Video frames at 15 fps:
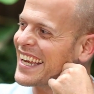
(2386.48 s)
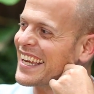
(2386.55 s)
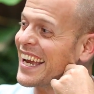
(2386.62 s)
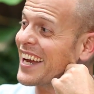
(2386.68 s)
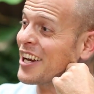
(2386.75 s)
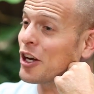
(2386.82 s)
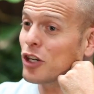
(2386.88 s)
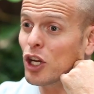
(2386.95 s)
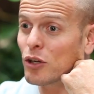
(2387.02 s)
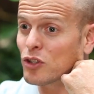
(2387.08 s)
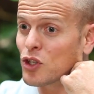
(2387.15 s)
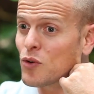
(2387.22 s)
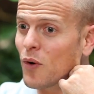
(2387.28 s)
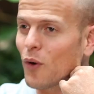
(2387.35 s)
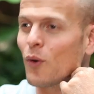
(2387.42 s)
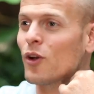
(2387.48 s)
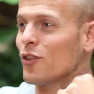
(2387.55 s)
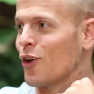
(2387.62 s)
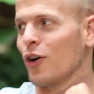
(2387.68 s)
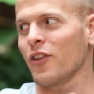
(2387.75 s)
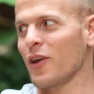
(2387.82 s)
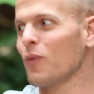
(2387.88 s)

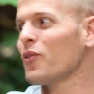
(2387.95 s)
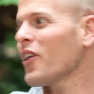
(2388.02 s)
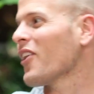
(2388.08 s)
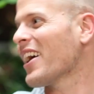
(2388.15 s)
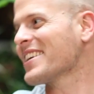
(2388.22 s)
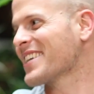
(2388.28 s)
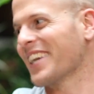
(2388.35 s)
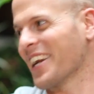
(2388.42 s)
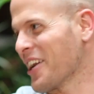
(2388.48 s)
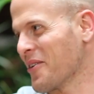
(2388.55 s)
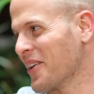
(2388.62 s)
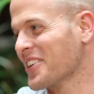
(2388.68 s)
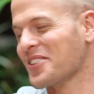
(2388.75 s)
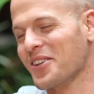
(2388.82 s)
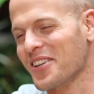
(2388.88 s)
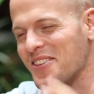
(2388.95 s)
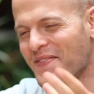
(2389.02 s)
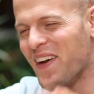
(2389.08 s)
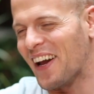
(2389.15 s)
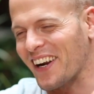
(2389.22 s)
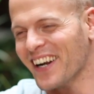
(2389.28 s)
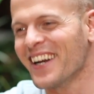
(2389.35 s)
No. They'll ask it anyway, so it doesn't
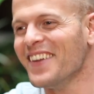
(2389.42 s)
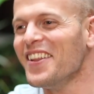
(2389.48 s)
matter.